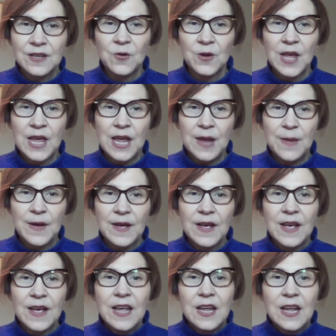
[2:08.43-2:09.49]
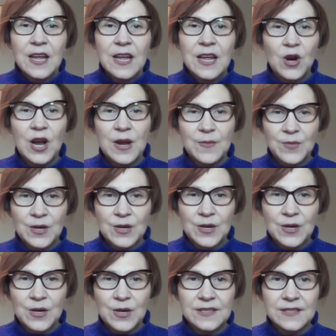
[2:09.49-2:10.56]
game to try and
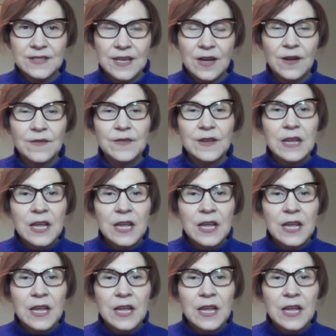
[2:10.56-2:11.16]
protect itself.